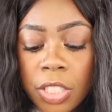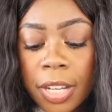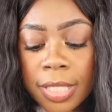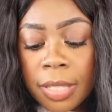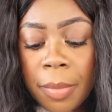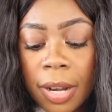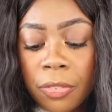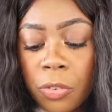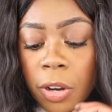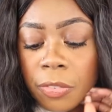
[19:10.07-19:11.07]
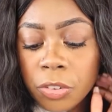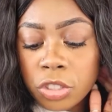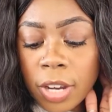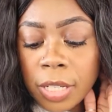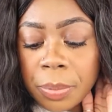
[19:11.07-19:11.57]
song is a metaphor for
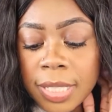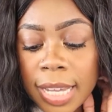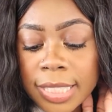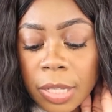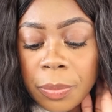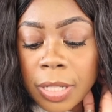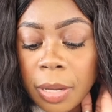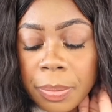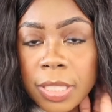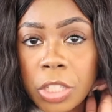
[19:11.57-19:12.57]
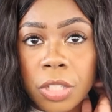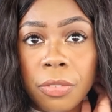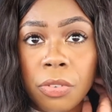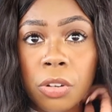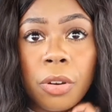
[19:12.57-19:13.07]
trying to protect someone in a position
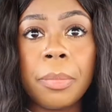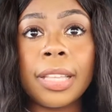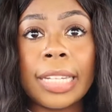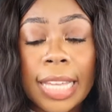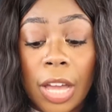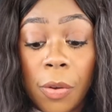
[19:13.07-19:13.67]
of vulnerability.